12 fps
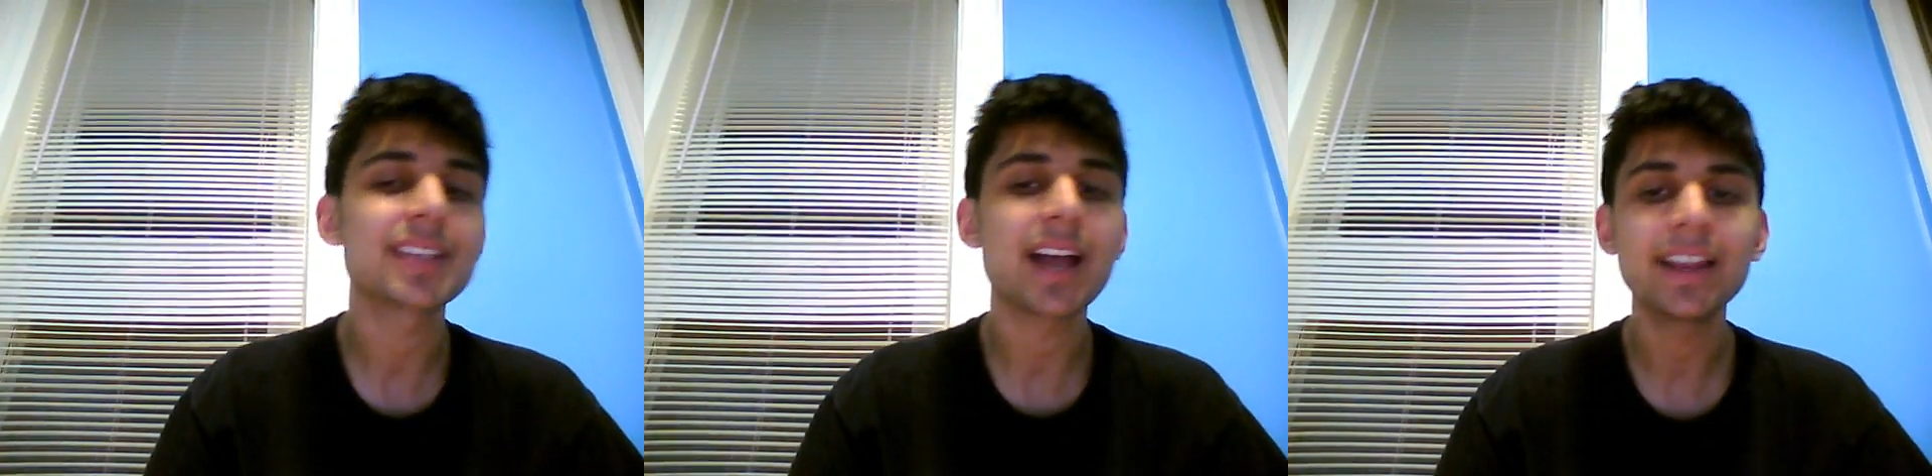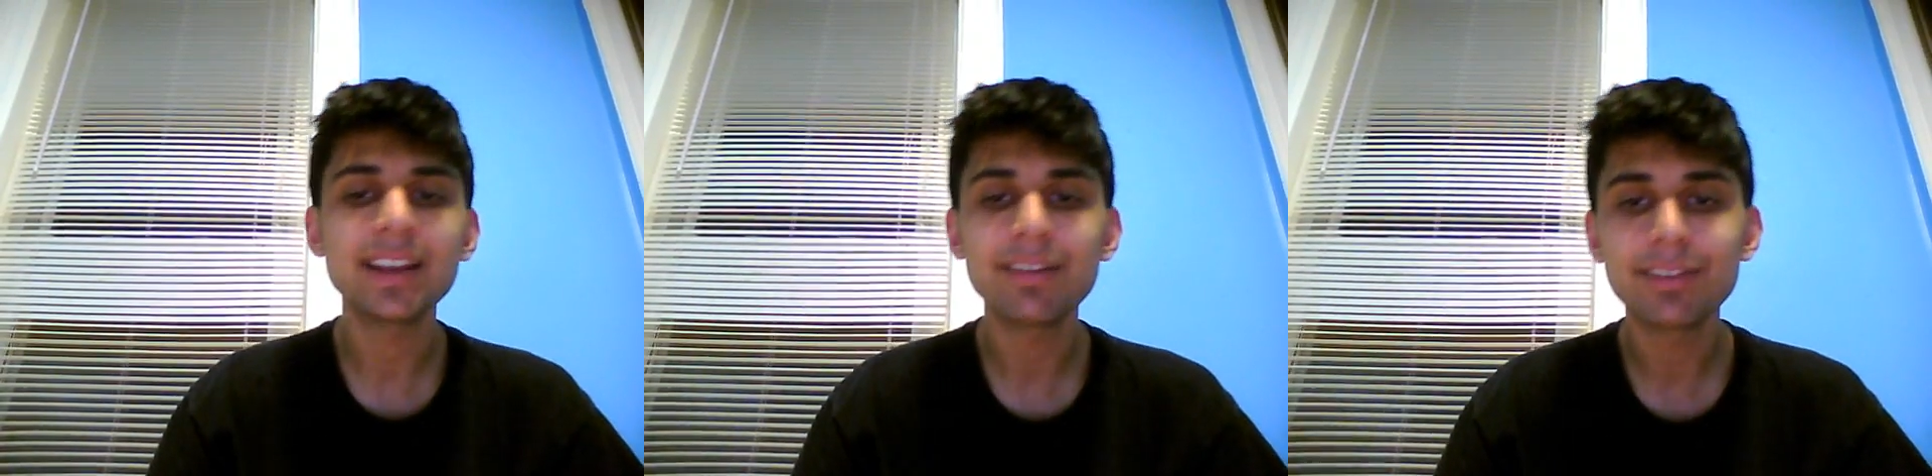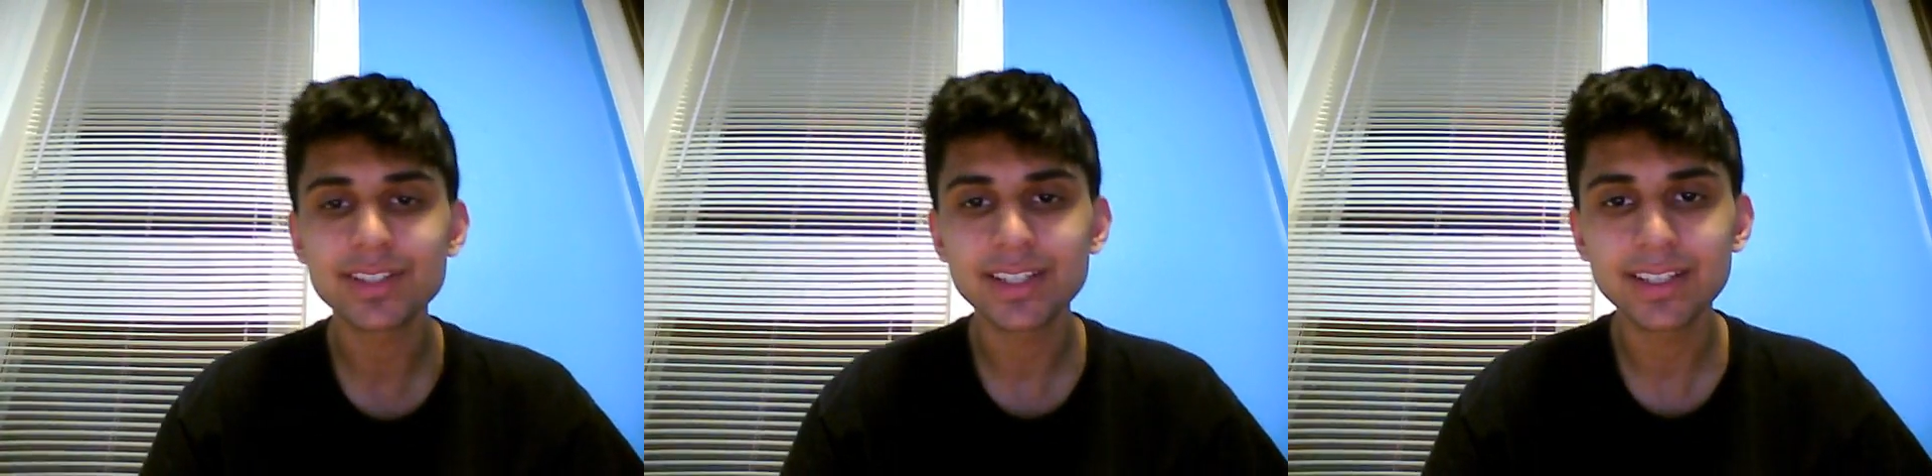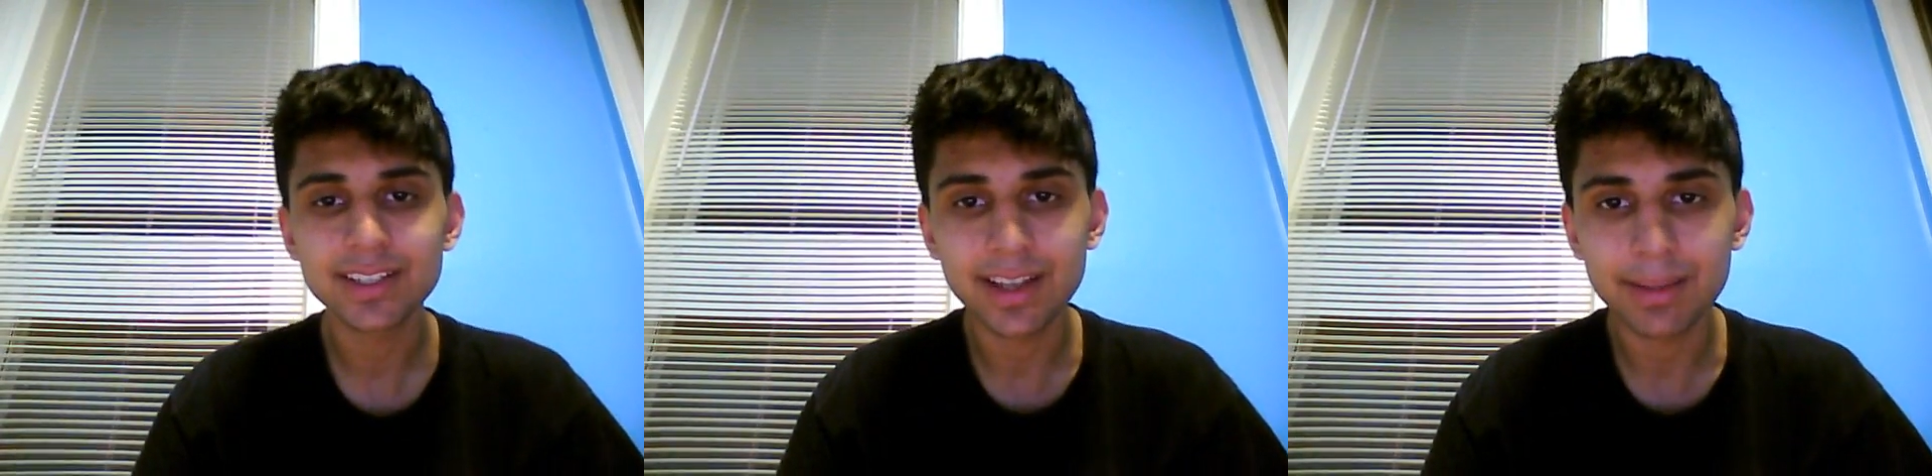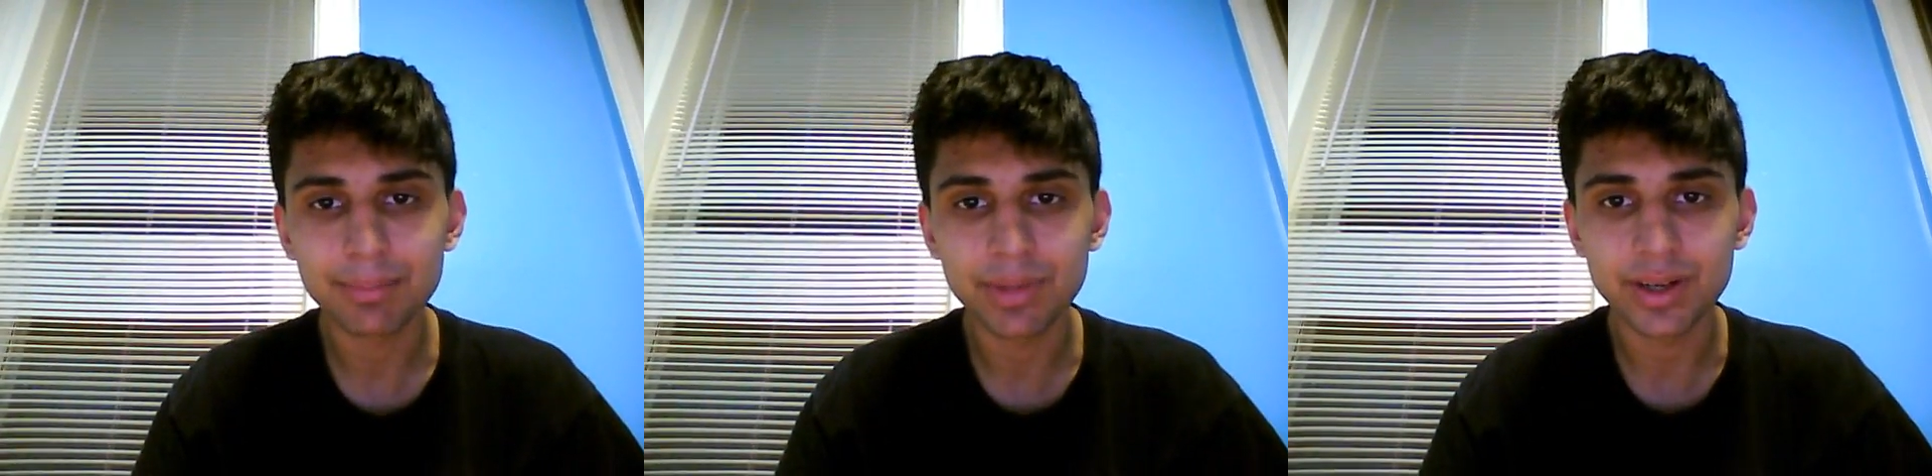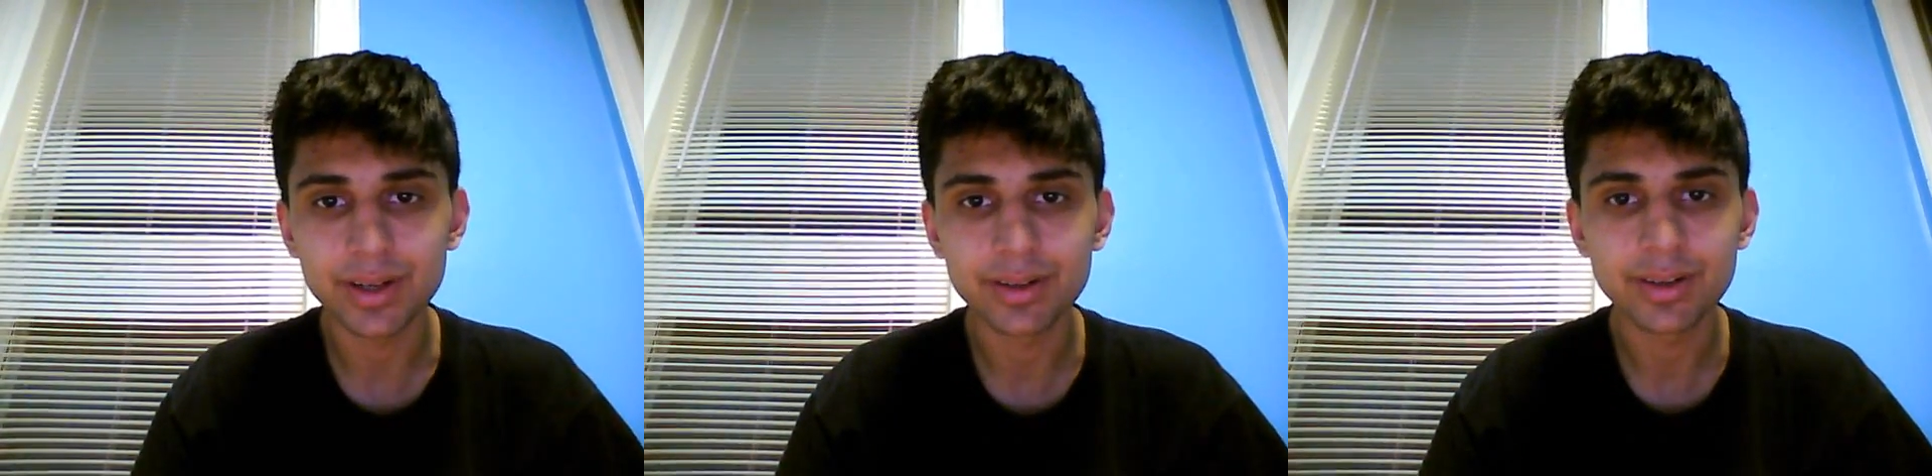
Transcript: I never seen a Nightmare